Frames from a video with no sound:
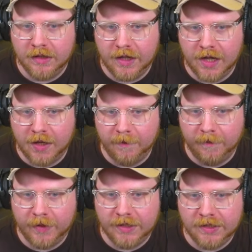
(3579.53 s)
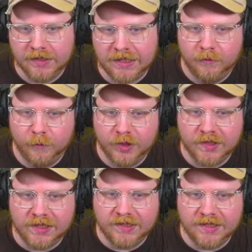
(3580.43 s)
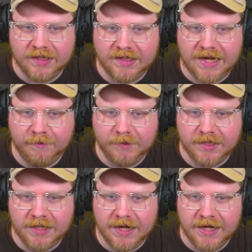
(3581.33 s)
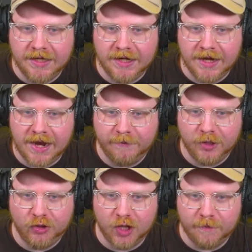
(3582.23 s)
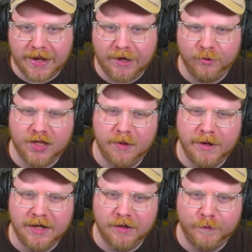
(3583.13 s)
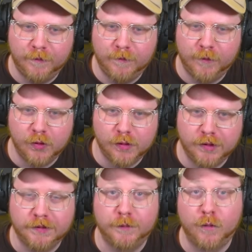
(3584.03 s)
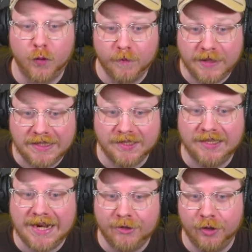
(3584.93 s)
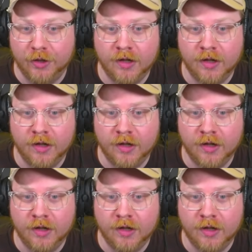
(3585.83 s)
But in this case, we're just going to set the game scene in and then have the jump pattern come in a full 4 beats later,